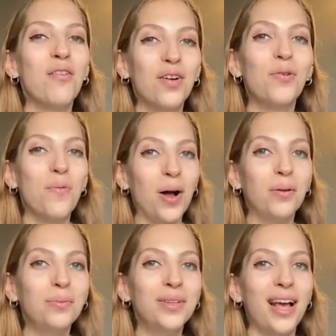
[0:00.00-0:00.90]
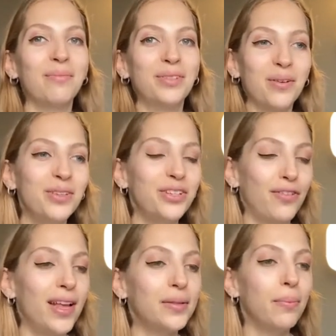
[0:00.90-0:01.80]
overwhelmed, I'm so
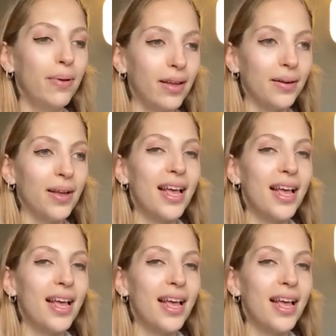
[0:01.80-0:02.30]
stressed, but